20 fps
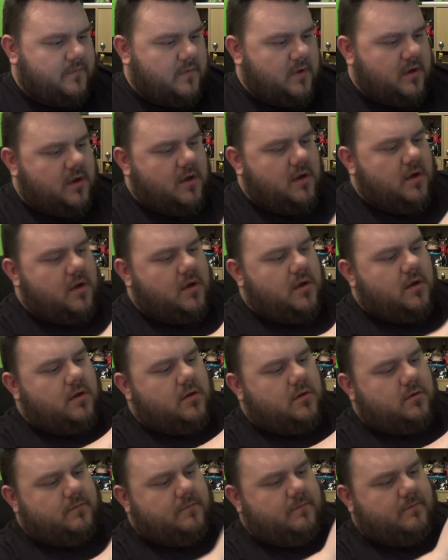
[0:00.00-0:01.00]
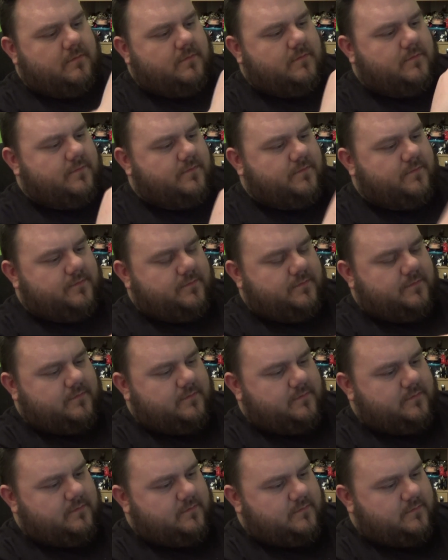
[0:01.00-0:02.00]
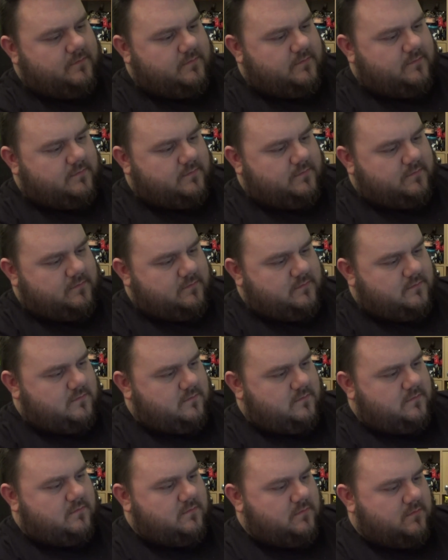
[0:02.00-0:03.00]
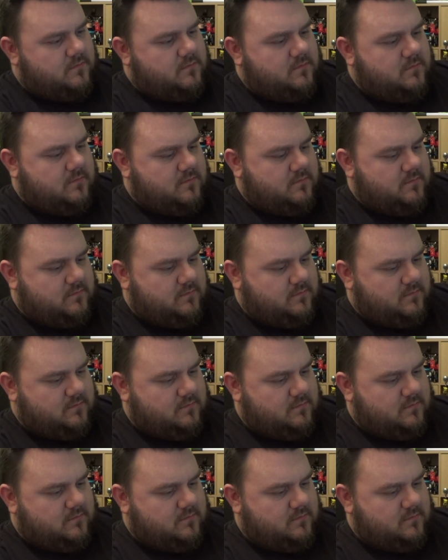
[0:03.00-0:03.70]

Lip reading: No one is speaking in this clip.